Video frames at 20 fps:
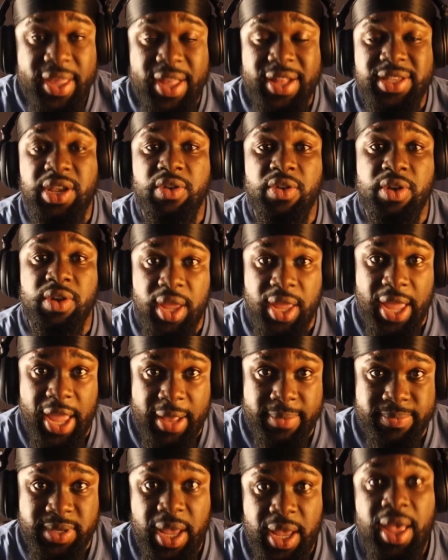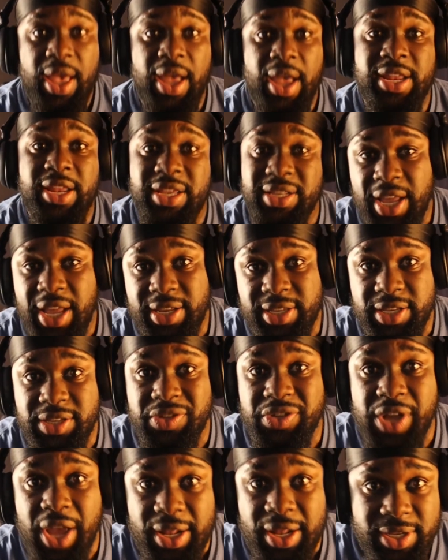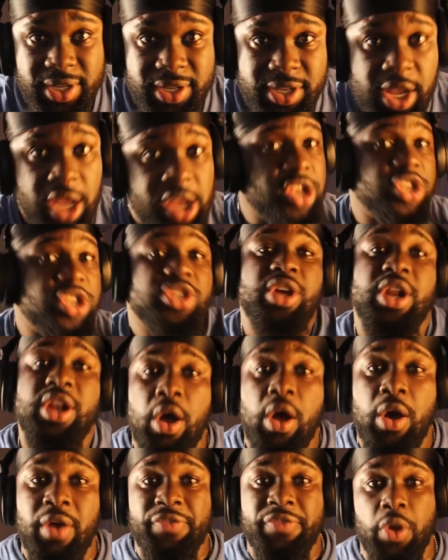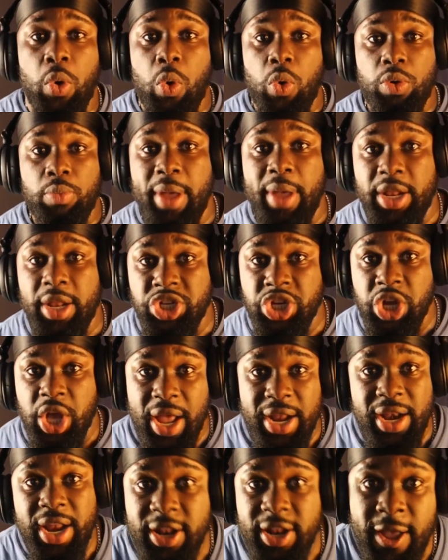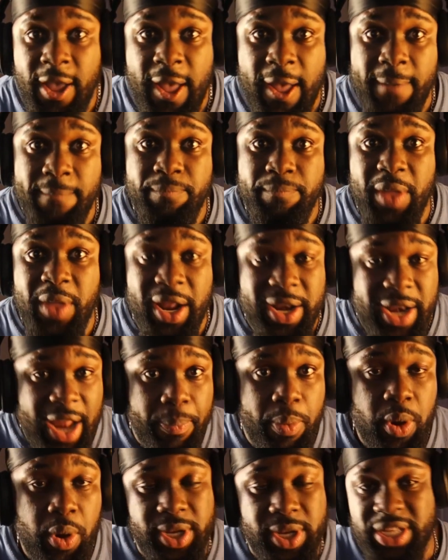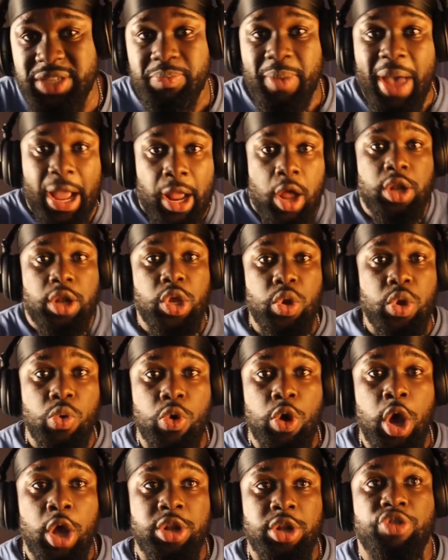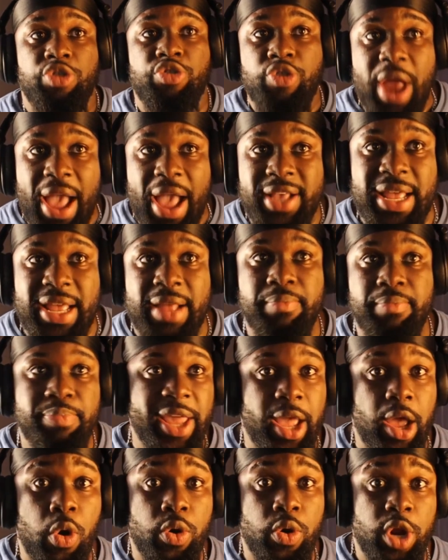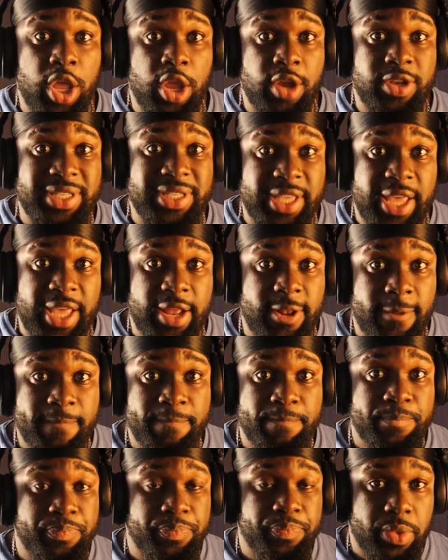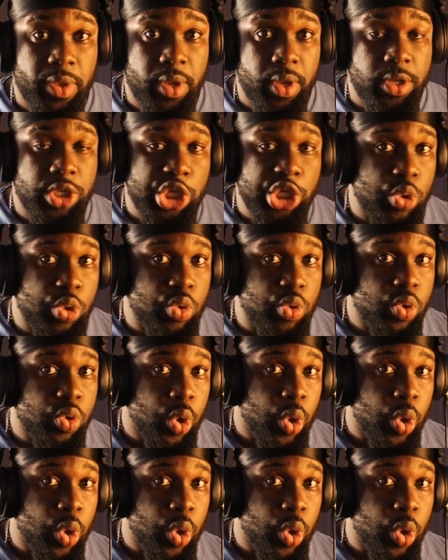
around the games and he takes his chances, he's just gonna have the whole bench. And then at that point, it's back on you to rise and play out of your skin to